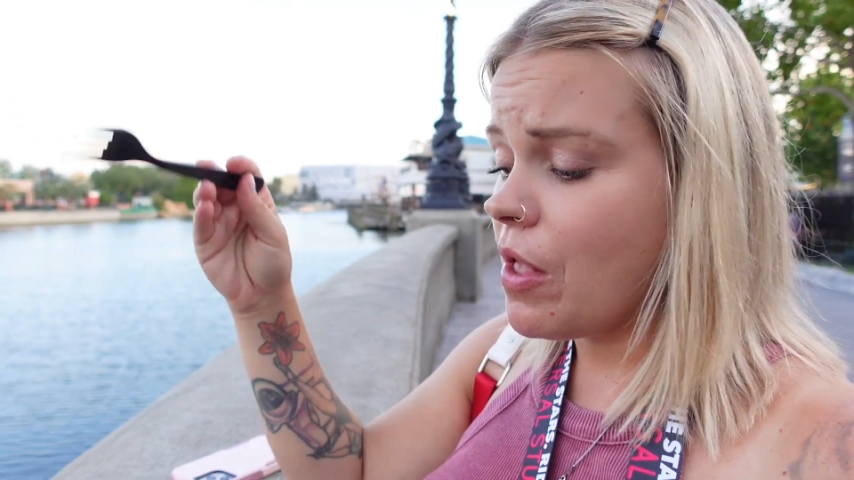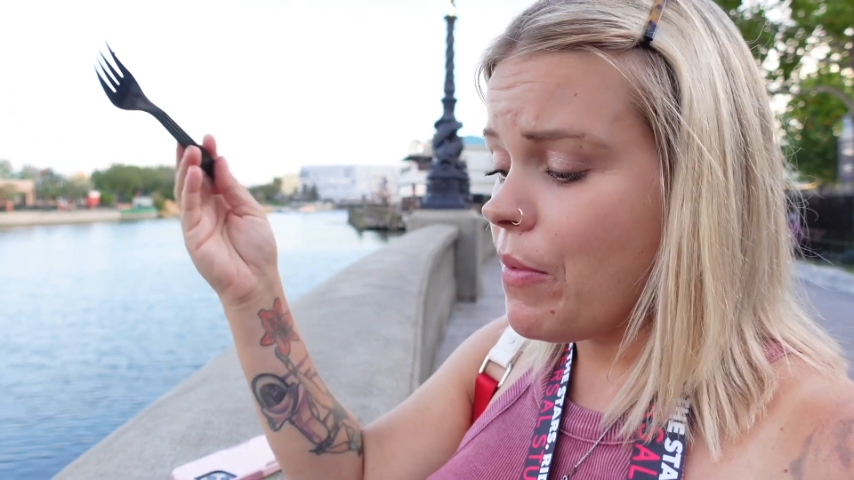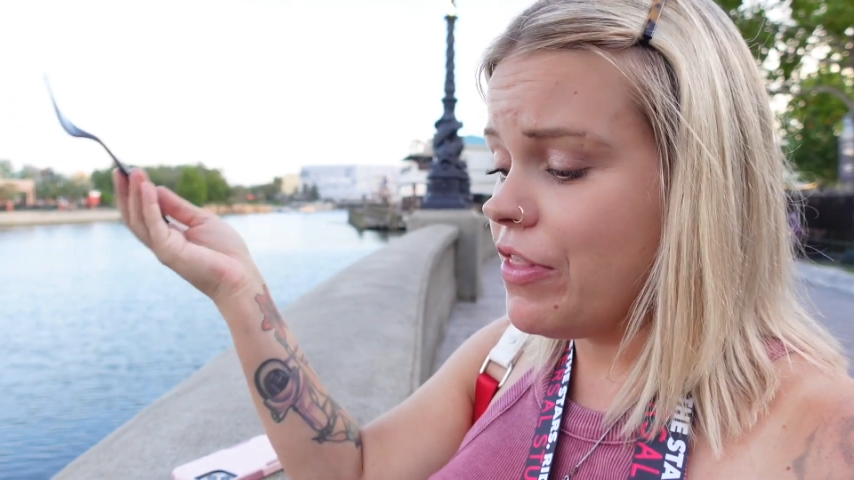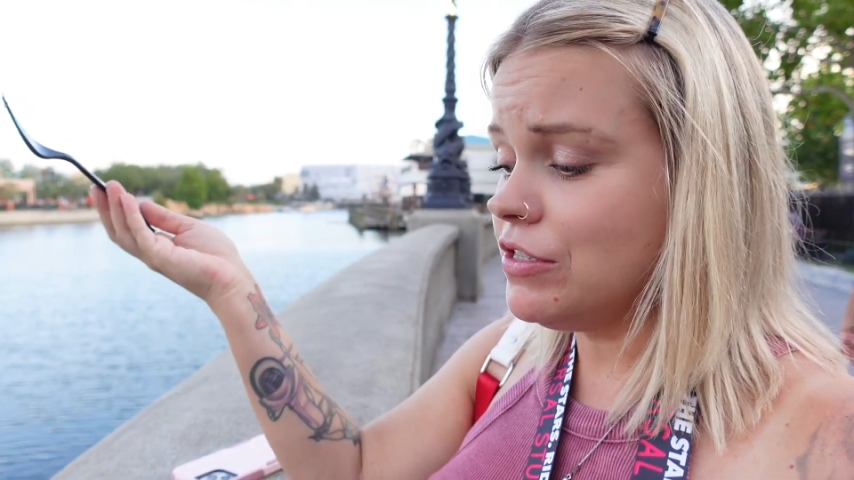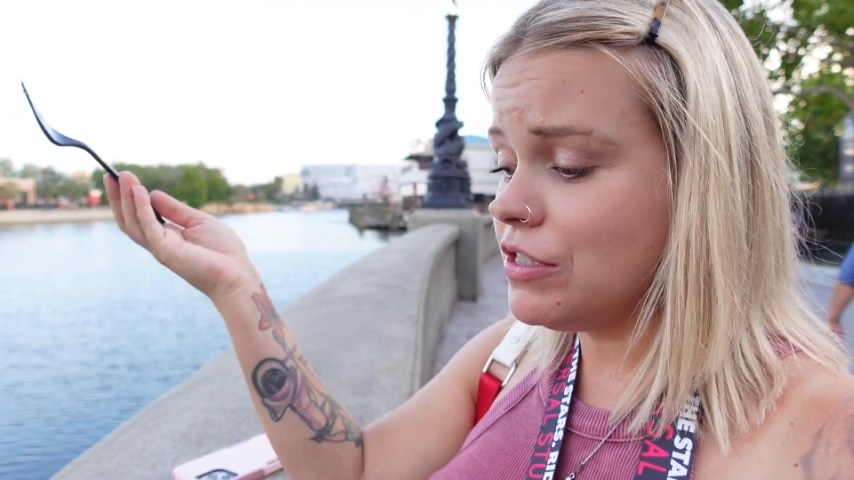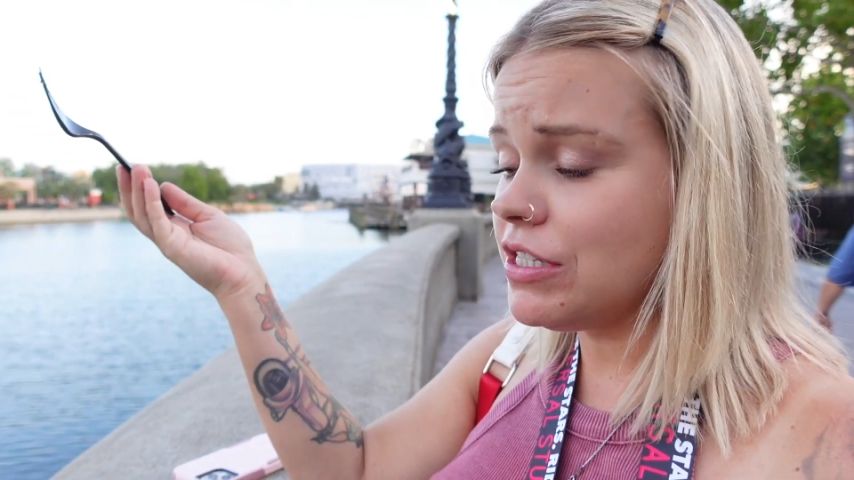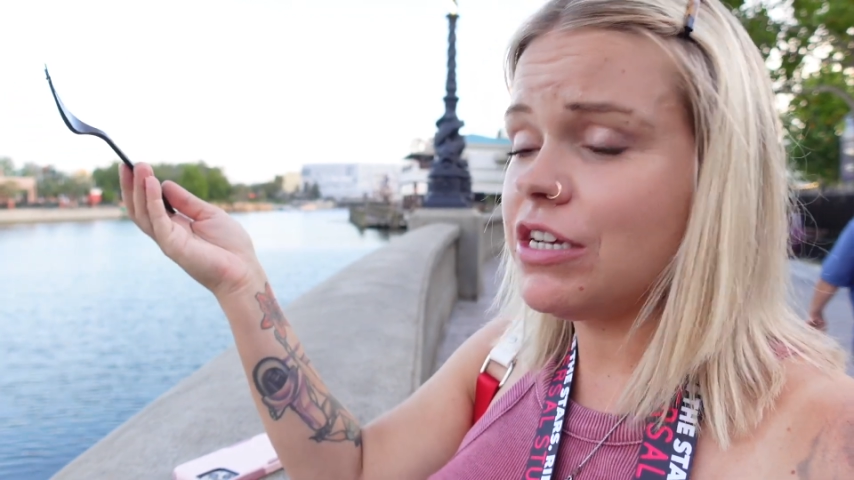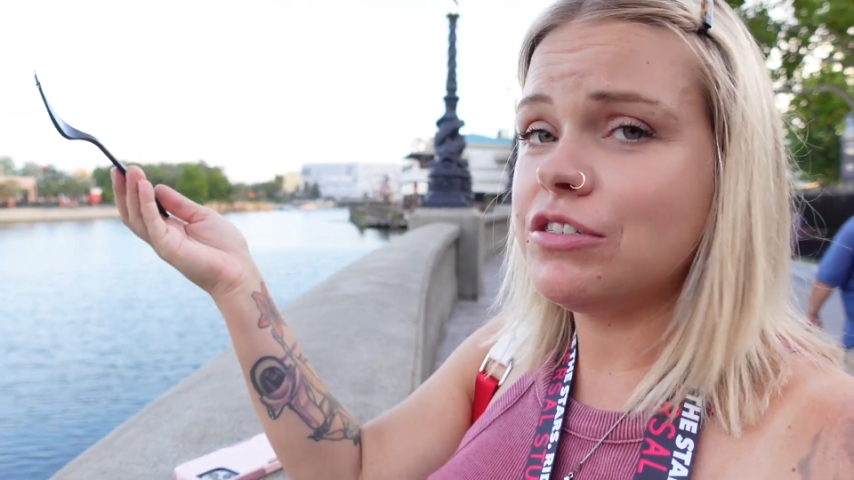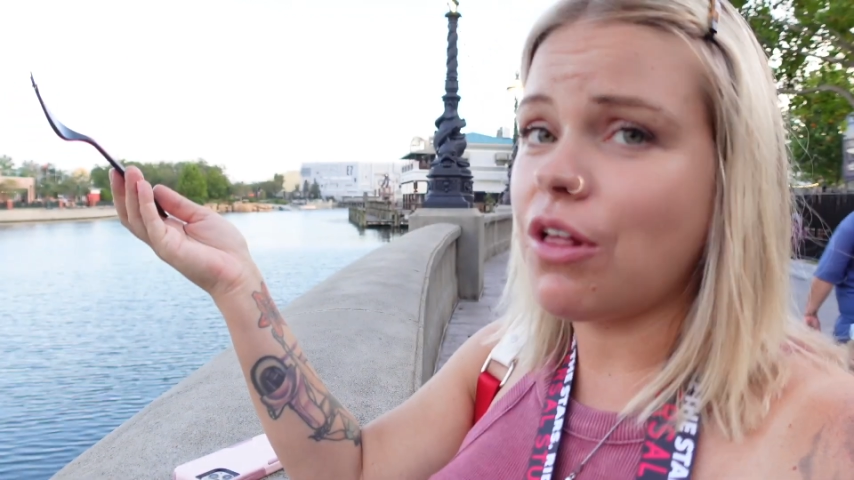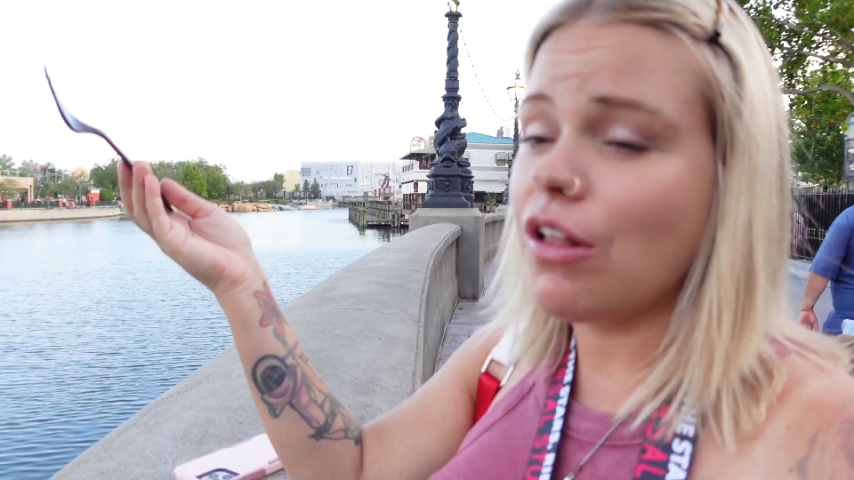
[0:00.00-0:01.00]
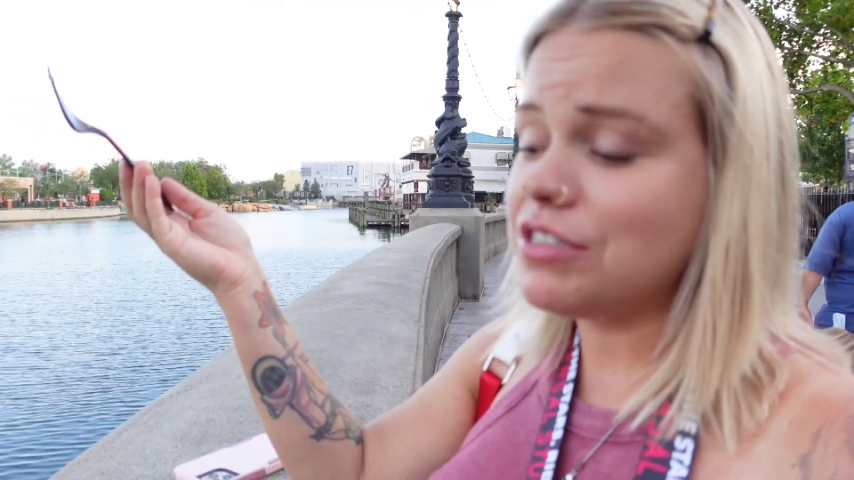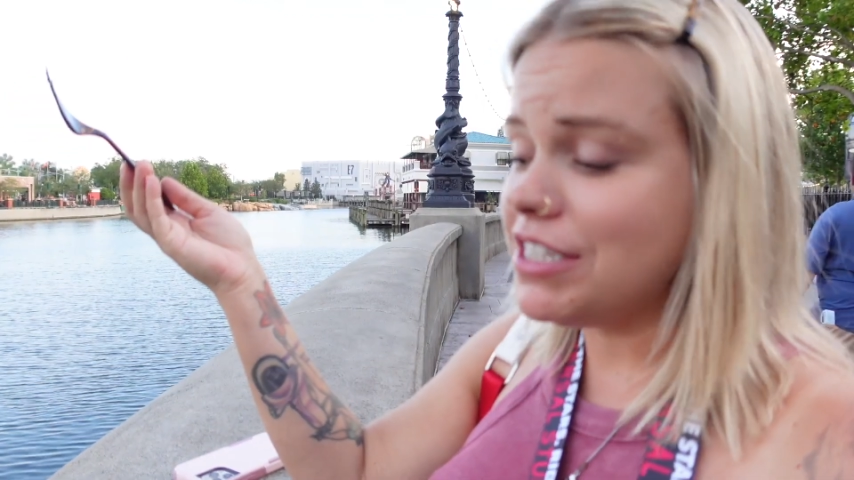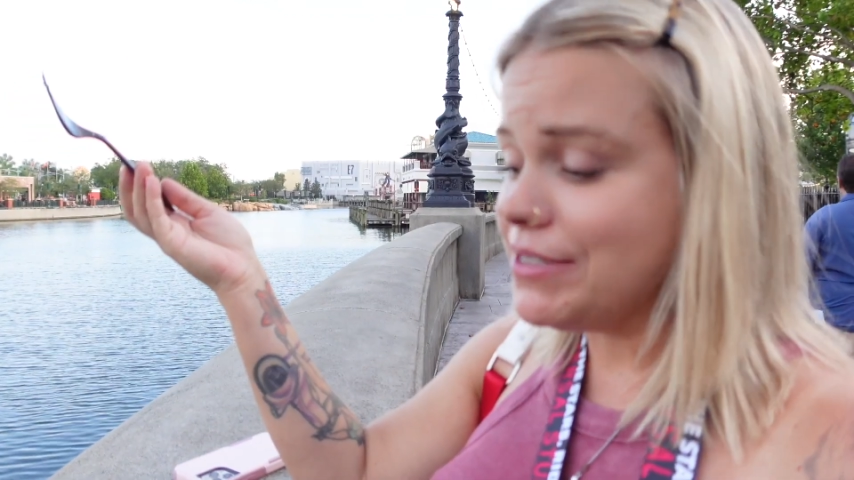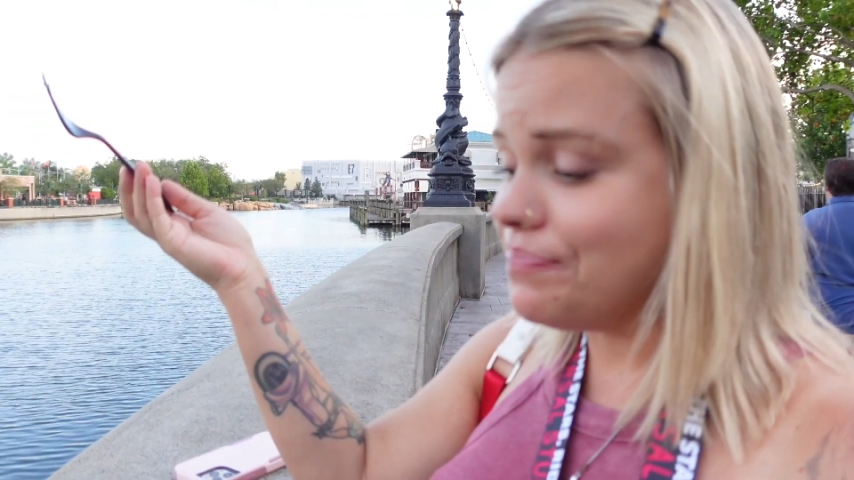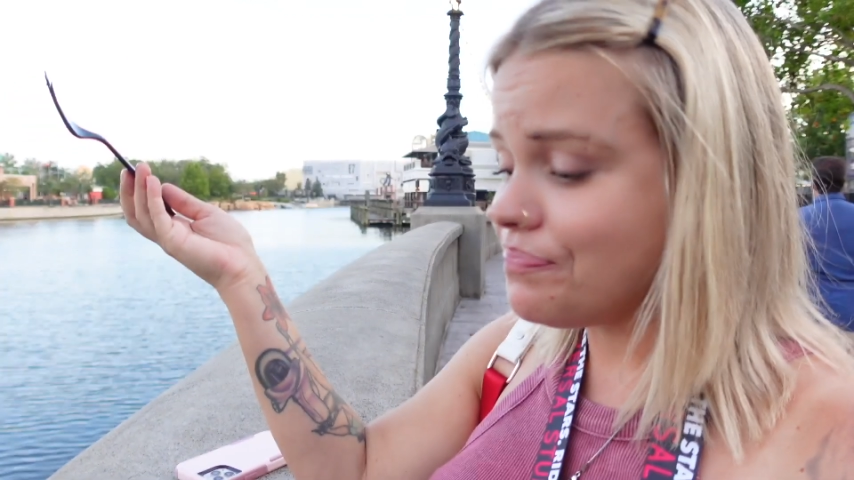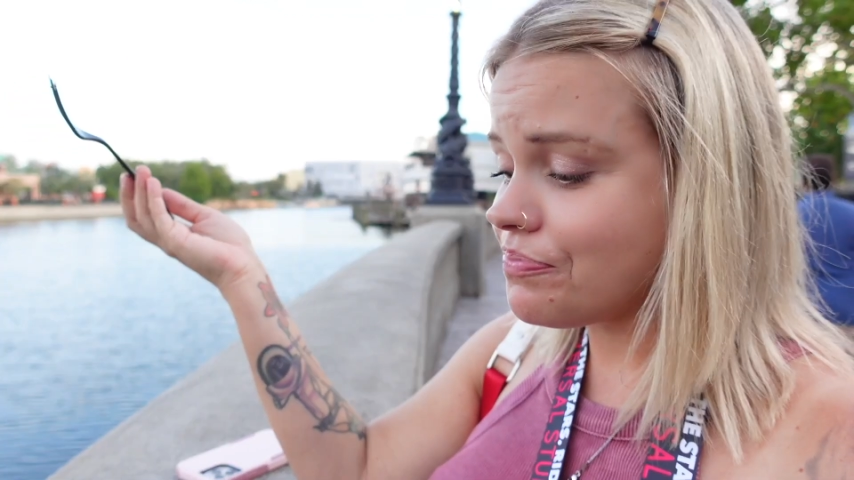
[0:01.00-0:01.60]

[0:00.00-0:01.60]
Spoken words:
But this is like salty,